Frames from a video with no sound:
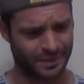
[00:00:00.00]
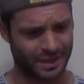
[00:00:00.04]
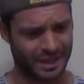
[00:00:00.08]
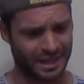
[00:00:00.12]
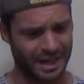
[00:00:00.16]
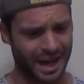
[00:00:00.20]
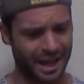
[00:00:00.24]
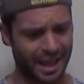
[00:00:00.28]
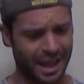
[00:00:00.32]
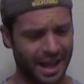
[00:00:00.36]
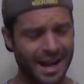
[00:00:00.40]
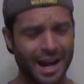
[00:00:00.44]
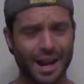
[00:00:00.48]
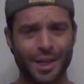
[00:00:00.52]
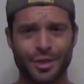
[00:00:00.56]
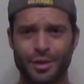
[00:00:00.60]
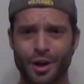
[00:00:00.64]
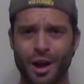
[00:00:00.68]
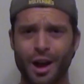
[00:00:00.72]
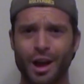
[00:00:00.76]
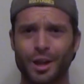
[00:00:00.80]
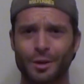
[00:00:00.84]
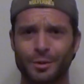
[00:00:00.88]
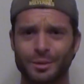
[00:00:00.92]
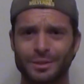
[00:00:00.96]
and I
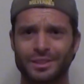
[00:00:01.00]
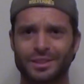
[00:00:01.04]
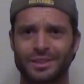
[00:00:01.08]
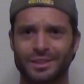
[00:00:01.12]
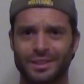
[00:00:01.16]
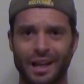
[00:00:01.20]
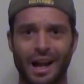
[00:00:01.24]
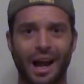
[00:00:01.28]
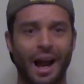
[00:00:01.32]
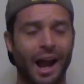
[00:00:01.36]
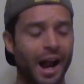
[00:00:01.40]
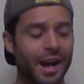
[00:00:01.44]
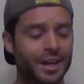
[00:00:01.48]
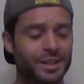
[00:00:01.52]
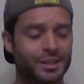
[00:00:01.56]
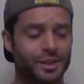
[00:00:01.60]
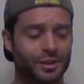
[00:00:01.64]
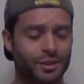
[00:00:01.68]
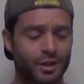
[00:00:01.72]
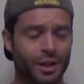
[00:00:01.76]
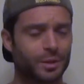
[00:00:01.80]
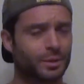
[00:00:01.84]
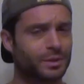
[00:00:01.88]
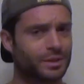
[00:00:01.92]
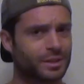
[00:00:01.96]
thought I
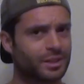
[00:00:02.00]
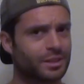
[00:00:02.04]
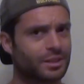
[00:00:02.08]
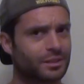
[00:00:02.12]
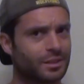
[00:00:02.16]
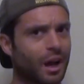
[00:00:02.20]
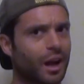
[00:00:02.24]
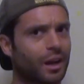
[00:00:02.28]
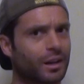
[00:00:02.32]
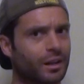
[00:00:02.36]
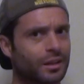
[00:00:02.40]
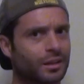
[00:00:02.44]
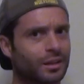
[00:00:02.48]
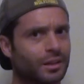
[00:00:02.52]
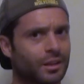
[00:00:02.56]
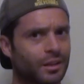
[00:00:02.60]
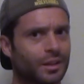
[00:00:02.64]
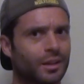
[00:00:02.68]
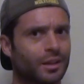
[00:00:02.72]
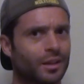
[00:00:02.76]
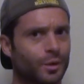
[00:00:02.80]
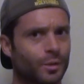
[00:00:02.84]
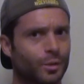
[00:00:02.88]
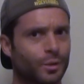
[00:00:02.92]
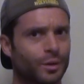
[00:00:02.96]
honestly thought it would suck
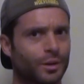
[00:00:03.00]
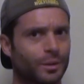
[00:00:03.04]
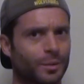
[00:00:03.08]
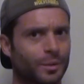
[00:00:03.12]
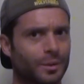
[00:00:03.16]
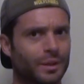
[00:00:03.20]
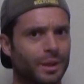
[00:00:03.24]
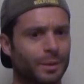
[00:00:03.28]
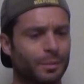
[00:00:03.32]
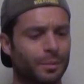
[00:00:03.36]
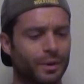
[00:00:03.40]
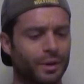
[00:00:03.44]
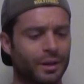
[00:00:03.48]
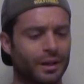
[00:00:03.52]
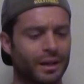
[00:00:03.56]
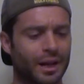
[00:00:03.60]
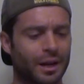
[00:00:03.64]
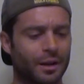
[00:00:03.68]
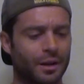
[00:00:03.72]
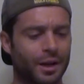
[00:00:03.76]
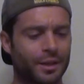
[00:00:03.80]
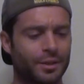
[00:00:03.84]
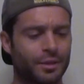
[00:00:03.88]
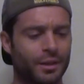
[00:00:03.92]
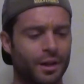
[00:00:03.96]
when they put it
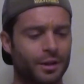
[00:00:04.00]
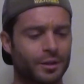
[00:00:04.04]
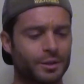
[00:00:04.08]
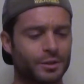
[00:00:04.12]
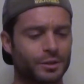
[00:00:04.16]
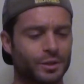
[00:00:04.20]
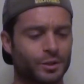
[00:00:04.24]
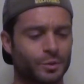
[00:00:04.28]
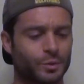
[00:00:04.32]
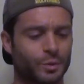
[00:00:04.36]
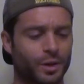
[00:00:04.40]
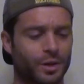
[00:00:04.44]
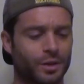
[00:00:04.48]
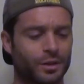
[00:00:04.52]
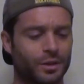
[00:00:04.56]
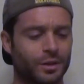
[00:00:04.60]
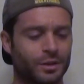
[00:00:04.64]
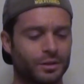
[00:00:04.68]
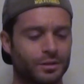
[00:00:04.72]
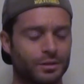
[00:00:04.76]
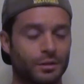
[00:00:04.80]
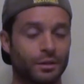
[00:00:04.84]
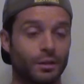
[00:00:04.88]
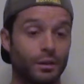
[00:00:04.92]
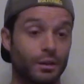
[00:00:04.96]
out. I thought it was just one of
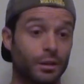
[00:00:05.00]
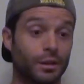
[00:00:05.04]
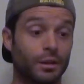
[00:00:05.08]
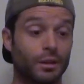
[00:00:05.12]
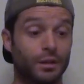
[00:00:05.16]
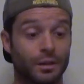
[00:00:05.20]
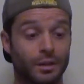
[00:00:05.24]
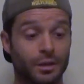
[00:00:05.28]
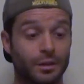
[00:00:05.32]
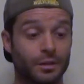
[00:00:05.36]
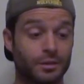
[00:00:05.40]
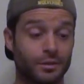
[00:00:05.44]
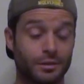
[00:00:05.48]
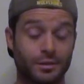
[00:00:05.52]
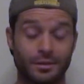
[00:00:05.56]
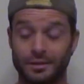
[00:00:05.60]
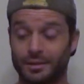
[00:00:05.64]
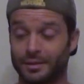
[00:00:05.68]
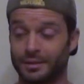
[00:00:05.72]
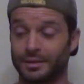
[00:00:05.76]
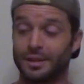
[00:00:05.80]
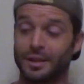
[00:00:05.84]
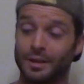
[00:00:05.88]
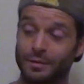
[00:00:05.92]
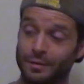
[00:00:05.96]
those here,
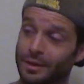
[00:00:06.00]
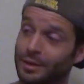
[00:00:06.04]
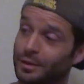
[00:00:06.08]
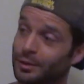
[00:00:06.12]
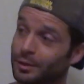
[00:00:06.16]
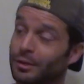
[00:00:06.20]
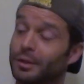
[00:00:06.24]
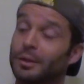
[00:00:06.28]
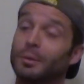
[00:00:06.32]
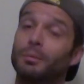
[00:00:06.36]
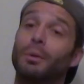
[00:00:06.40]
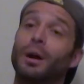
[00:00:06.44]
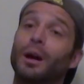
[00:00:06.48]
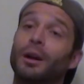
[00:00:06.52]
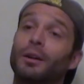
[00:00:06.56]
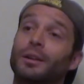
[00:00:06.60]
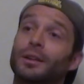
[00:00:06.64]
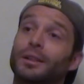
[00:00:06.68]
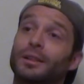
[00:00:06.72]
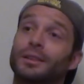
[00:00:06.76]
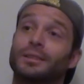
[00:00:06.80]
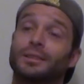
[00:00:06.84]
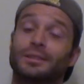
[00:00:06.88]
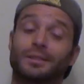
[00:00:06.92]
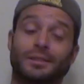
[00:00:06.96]
give this to the
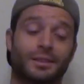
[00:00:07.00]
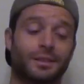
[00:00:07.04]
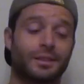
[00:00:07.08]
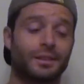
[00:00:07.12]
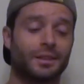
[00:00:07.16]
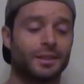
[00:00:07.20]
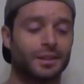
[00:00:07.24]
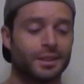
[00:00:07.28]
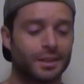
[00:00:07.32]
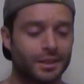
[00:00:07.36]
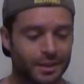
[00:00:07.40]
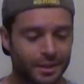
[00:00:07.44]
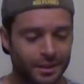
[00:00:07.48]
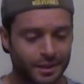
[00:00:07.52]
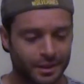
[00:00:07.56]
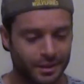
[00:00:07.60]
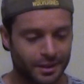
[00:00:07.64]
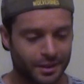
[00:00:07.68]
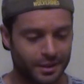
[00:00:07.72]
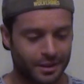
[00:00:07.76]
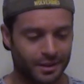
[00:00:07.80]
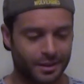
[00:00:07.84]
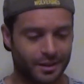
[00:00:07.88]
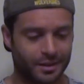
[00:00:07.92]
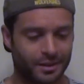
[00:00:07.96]
Americans.
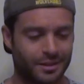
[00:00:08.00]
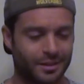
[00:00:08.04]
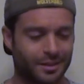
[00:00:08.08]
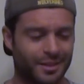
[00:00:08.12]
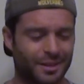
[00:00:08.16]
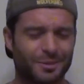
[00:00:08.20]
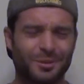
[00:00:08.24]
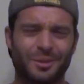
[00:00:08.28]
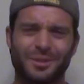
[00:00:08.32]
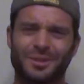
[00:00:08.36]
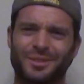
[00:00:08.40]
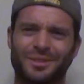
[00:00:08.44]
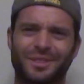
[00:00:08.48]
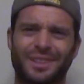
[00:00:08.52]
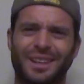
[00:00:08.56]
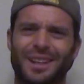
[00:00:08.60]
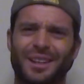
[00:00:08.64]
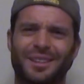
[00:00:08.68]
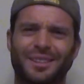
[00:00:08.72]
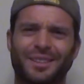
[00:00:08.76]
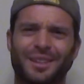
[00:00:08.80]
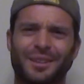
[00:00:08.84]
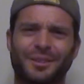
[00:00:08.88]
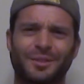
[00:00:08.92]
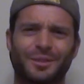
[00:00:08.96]

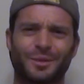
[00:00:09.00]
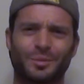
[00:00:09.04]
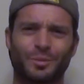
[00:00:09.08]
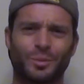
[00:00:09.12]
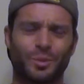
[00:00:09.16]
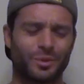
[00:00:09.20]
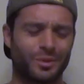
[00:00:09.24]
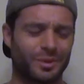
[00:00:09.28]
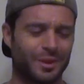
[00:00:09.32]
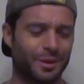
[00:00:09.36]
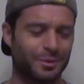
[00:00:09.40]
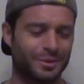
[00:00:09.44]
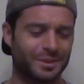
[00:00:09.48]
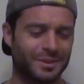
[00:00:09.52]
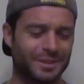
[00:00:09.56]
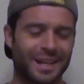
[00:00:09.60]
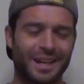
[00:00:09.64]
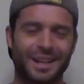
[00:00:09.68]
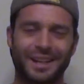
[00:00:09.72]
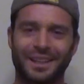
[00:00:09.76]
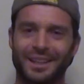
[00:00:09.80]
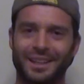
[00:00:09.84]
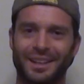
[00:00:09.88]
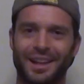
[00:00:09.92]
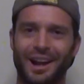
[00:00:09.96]
That was
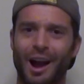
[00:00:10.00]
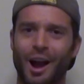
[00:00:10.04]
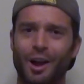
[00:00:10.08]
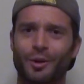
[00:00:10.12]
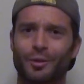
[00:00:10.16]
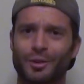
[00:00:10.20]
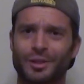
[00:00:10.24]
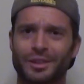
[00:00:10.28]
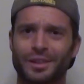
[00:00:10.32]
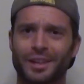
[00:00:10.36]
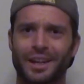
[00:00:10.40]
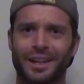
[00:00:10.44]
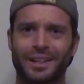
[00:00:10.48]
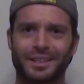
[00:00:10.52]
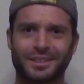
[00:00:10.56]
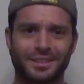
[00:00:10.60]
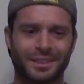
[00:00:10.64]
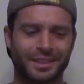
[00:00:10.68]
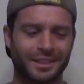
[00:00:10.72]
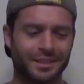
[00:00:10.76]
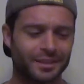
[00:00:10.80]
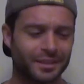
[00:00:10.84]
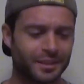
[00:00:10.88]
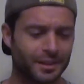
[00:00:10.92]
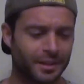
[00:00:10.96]
not an Irish
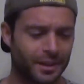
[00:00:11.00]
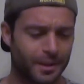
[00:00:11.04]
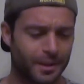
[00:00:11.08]
accent,